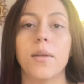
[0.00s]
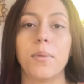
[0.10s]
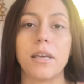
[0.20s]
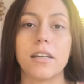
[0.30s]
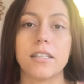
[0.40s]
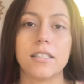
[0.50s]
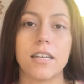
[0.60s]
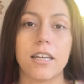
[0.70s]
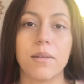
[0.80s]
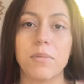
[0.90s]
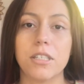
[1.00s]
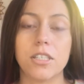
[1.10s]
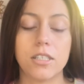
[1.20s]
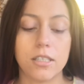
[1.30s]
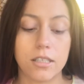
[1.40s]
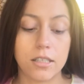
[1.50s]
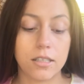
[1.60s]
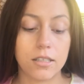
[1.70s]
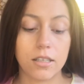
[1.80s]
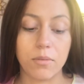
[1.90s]
because, like I mentioned,
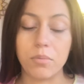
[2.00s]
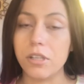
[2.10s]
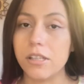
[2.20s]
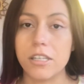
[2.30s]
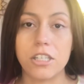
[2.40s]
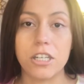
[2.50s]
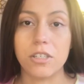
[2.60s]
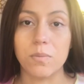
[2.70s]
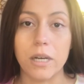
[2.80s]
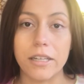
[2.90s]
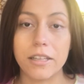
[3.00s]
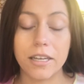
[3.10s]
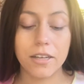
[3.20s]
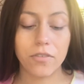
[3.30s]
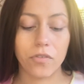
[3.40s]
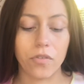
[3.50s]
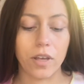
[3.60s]
it's completely changed my life.